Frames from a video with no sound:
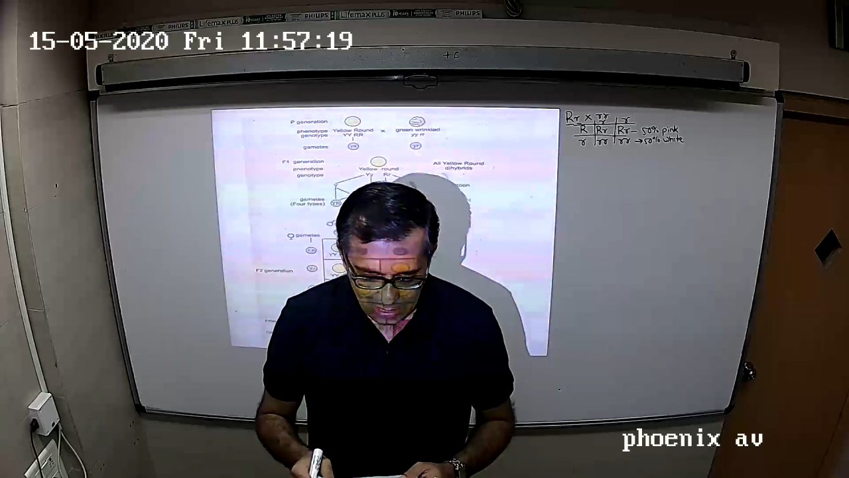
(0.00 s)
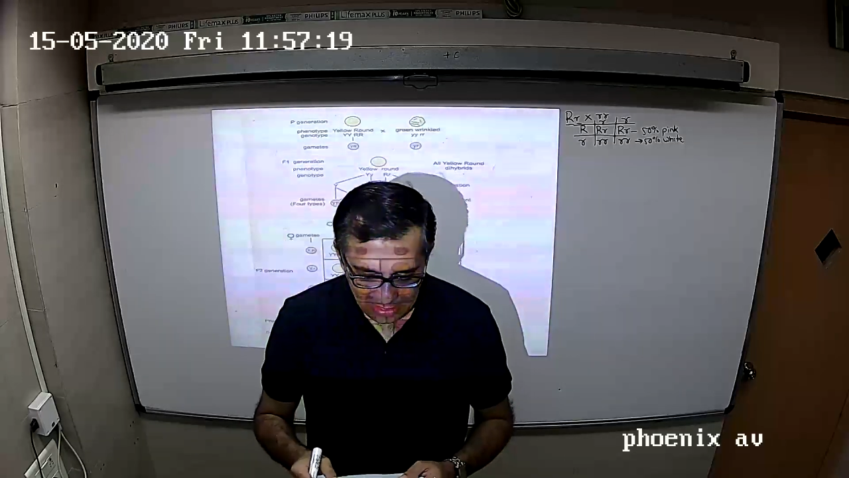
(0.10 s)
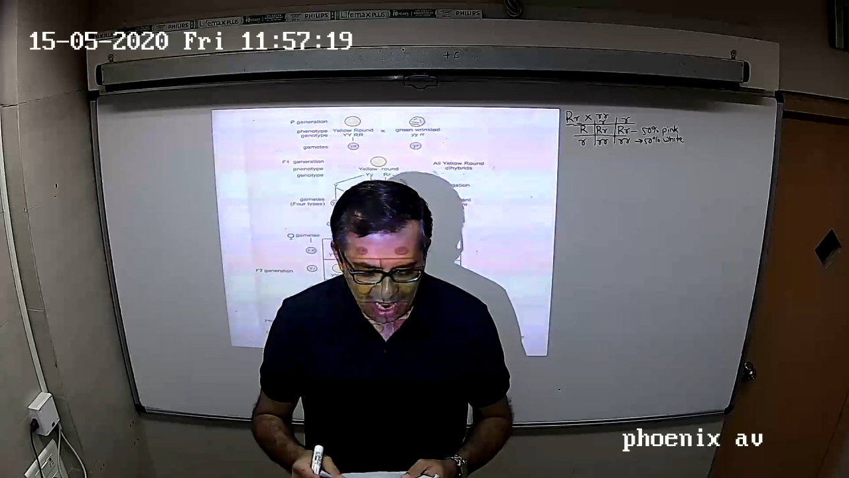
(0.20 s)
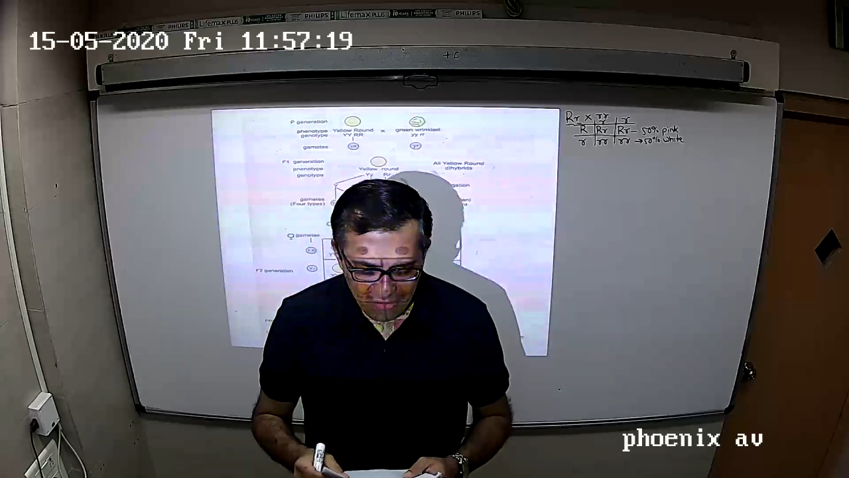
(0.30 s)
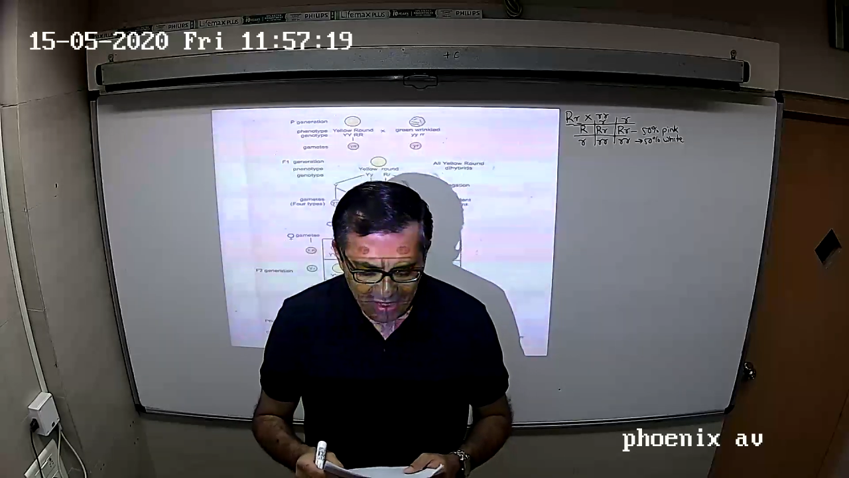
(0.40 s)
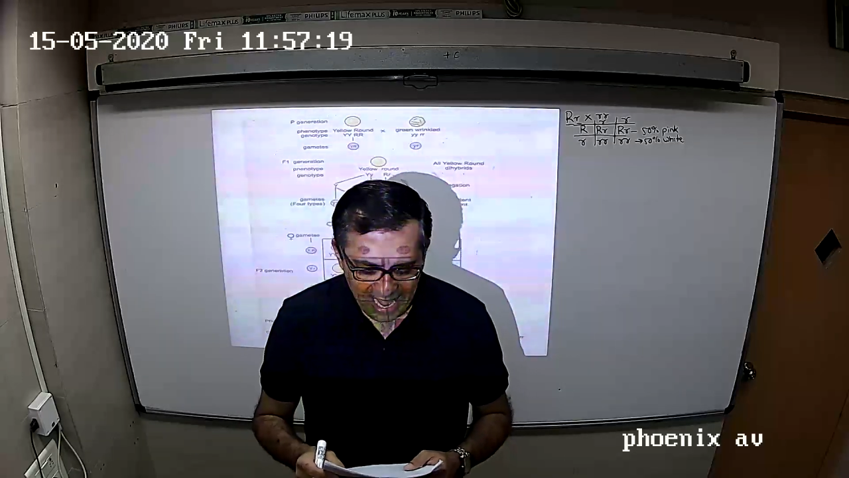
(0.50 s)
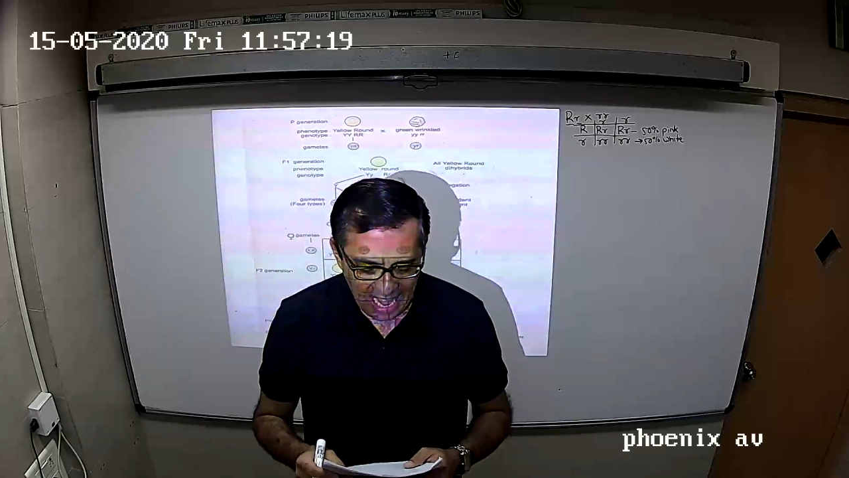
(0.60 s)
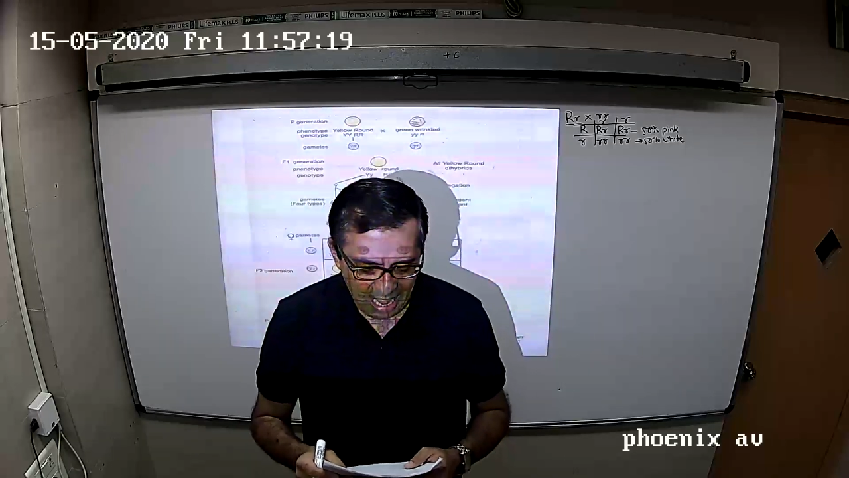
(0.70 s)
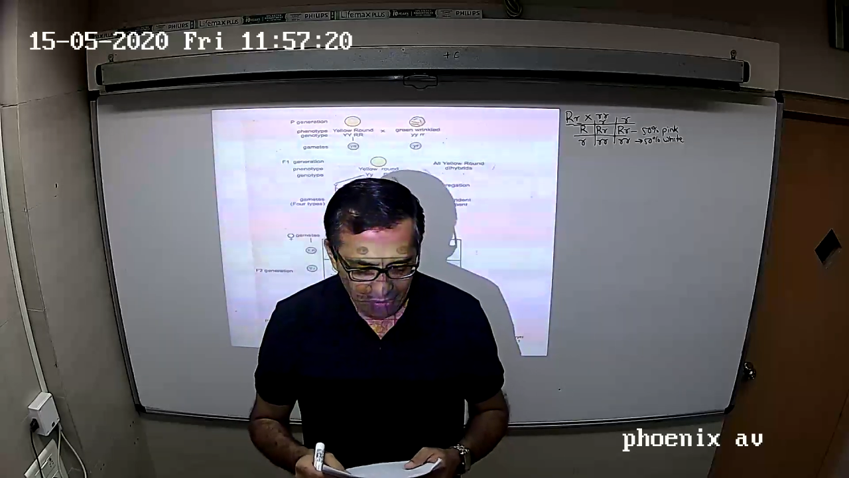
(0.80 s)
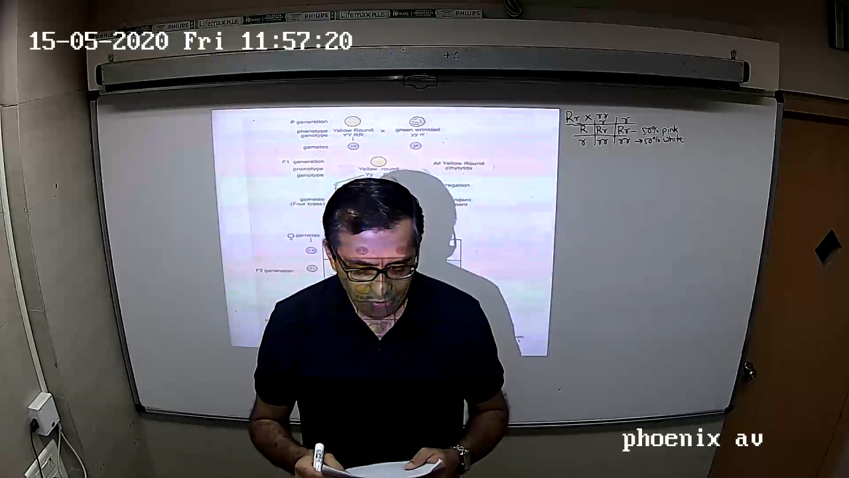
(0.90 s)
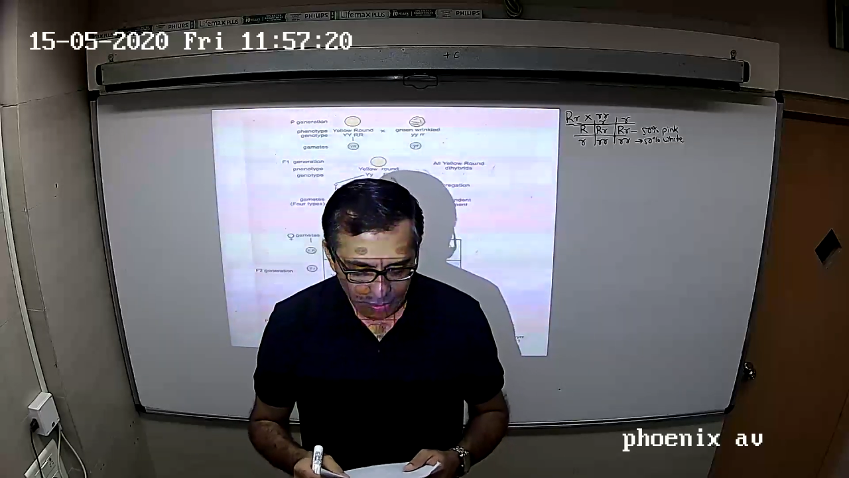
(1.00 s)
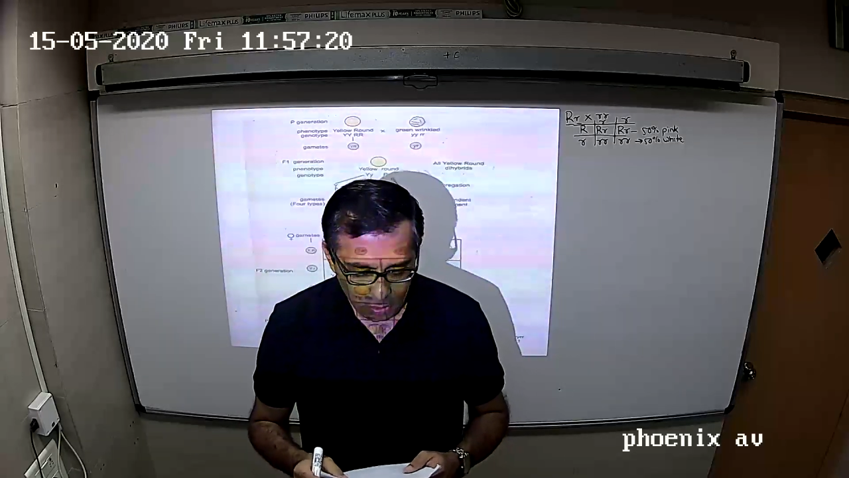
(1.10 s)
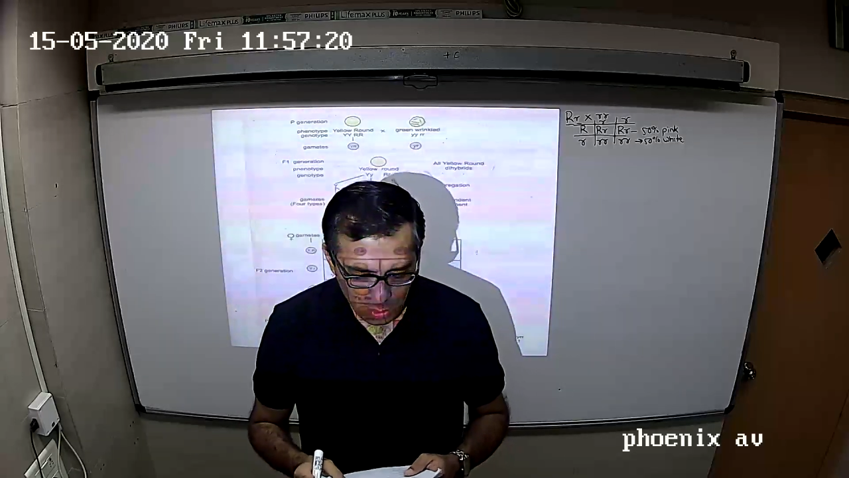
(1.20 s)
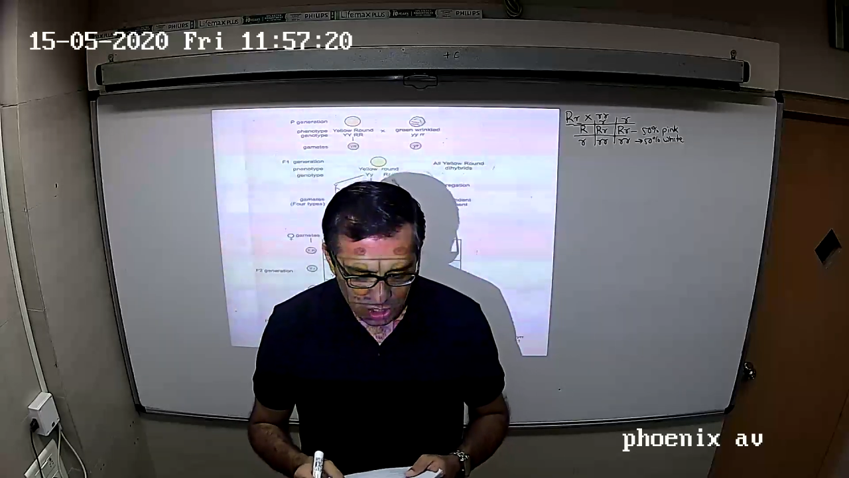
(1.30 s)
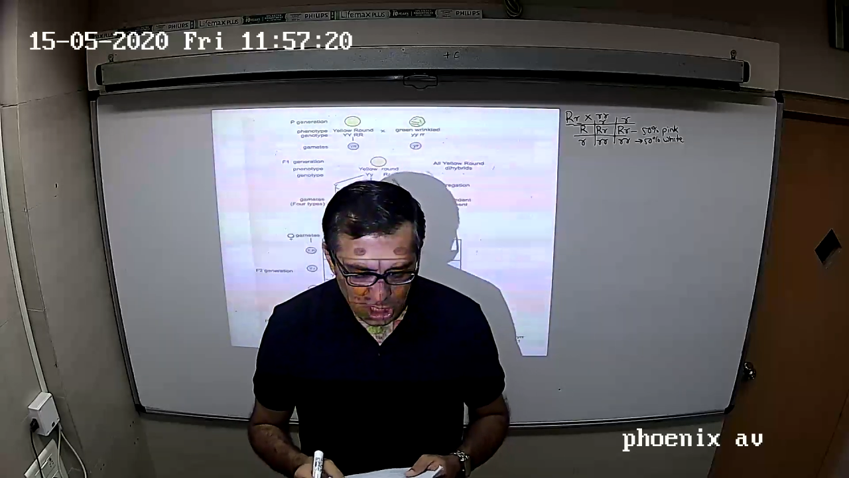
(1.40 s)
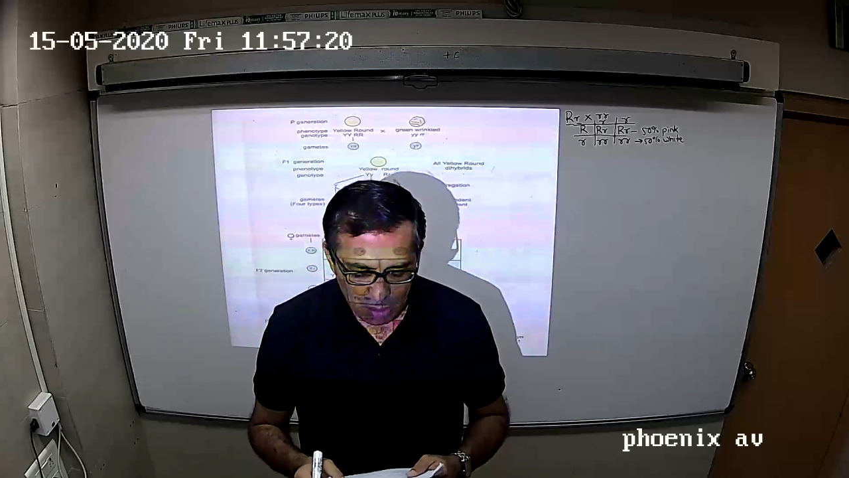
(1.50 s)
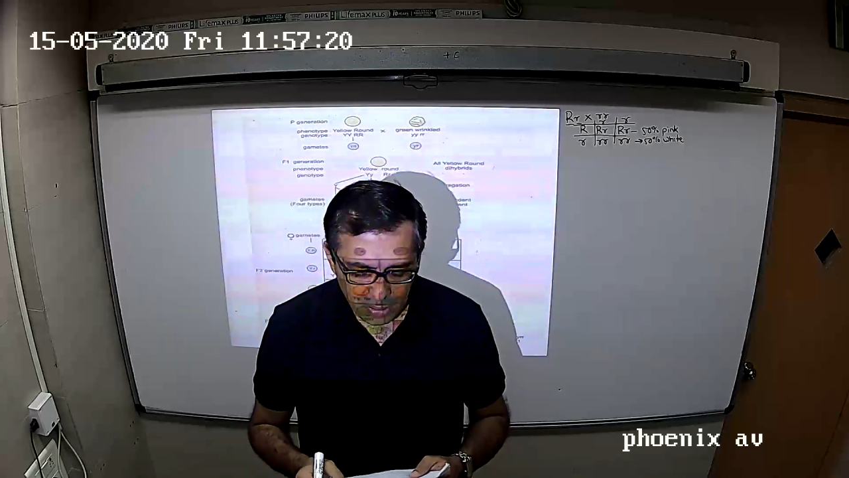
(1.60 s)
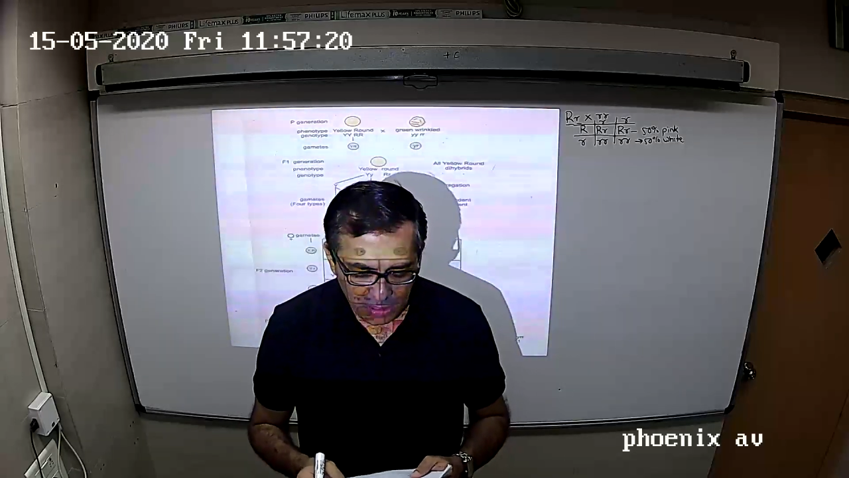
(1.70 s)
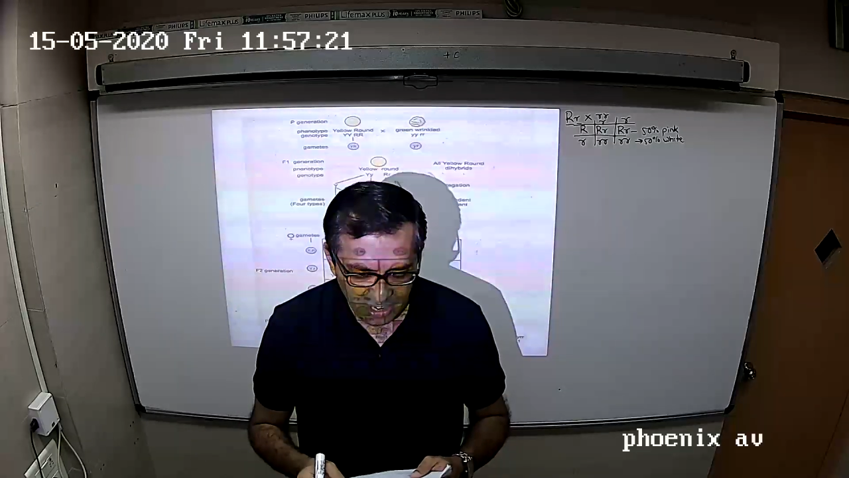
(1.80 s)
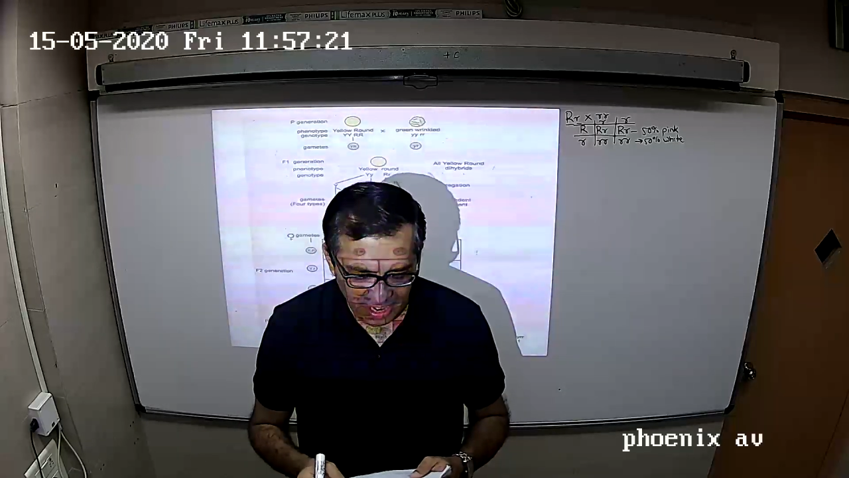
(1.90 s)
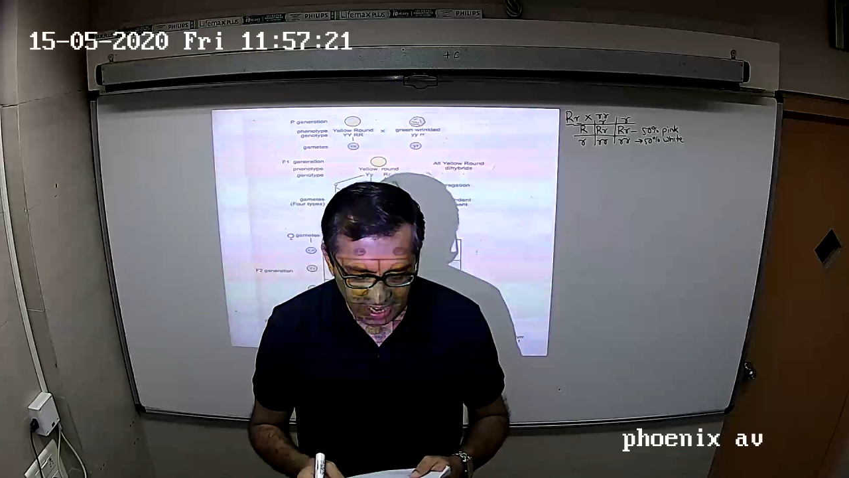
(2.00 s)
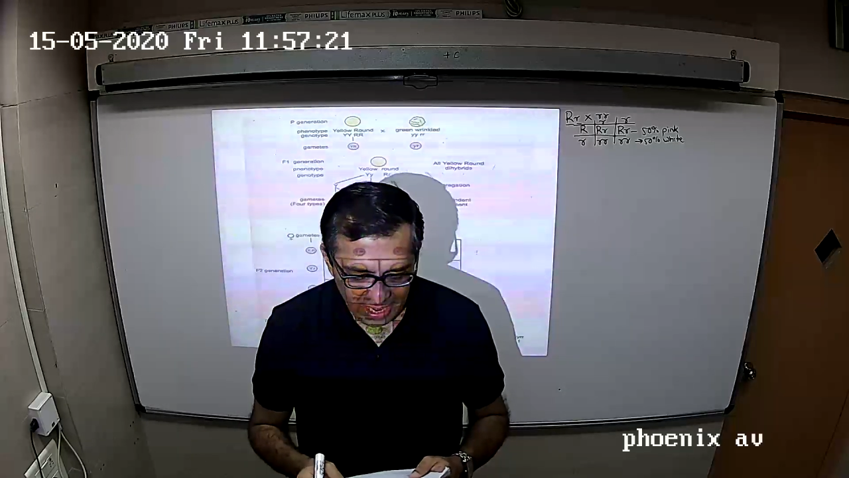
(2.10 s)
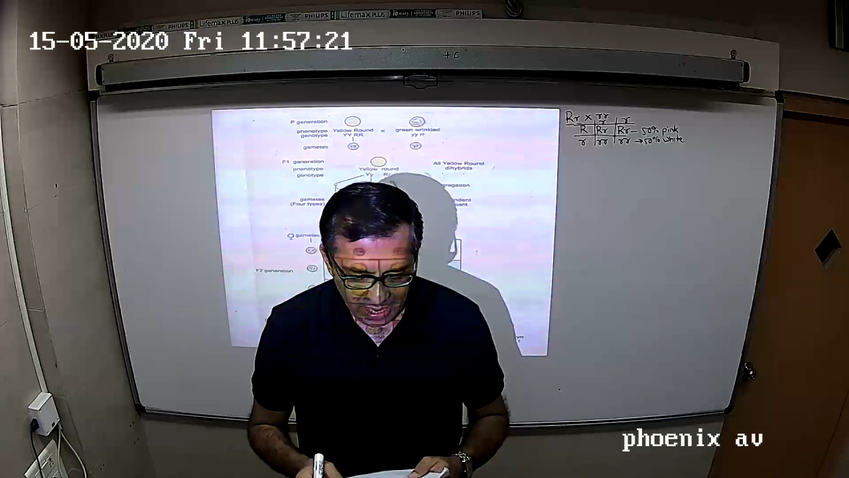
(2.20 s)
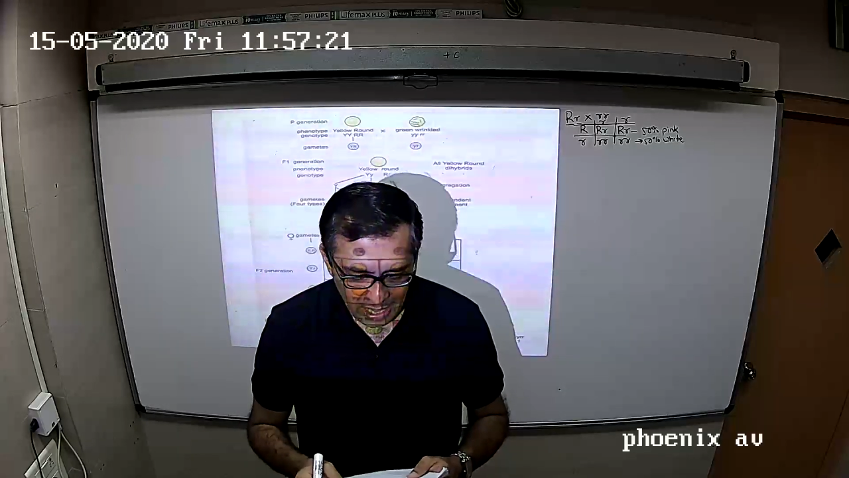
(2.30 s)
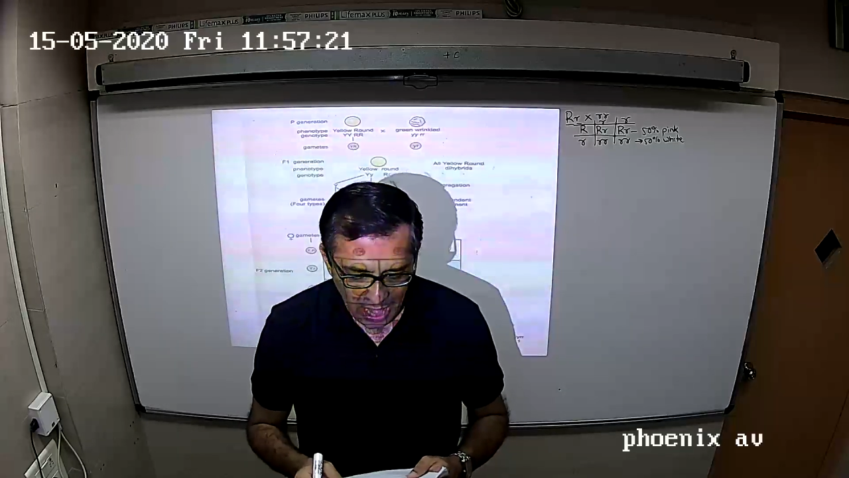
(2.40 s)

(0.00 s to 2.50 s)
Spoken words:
Then we have question number 3.